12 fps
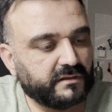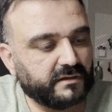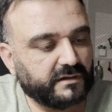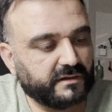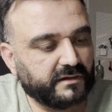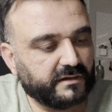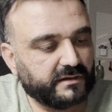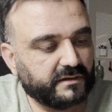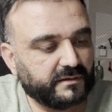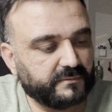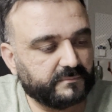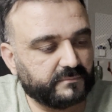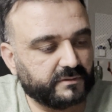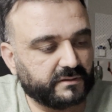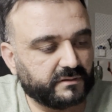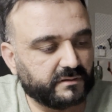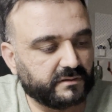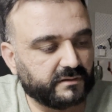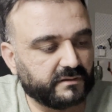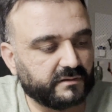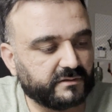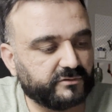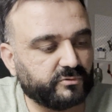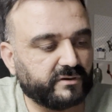um,
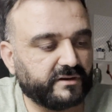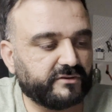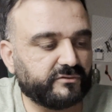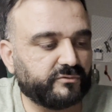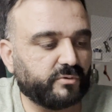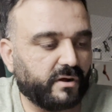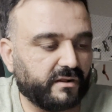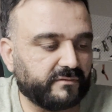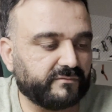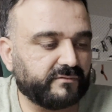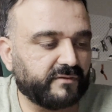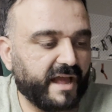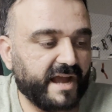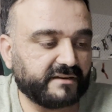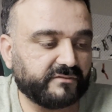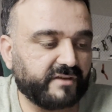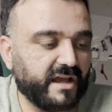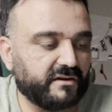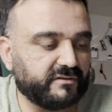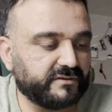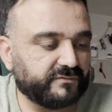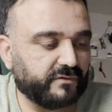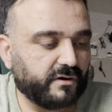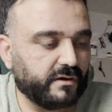212 active
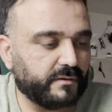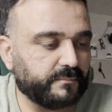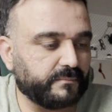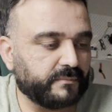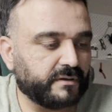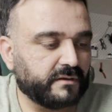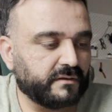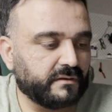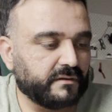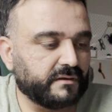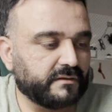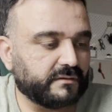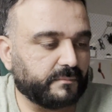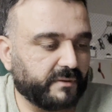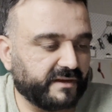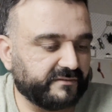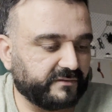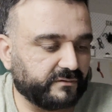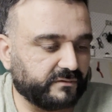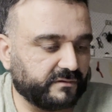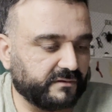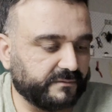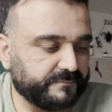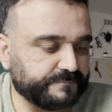calories from the
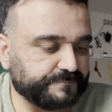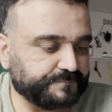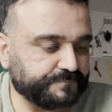bicycle,